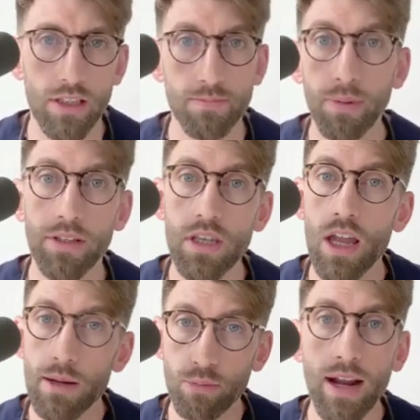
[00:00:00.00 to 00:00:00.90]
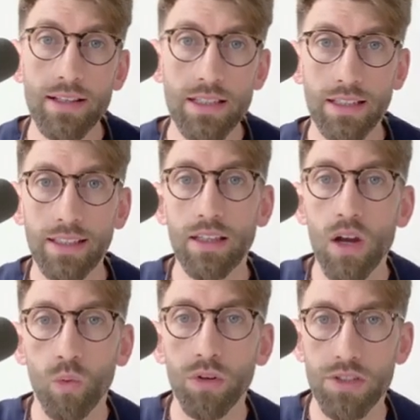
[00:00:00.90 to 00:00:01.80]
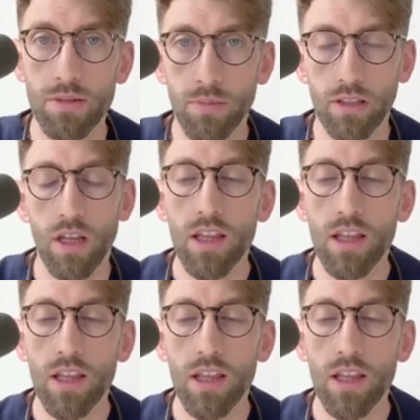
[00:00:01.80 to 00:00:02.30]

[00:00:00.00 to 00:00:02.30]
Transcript: But practically, what does it mean?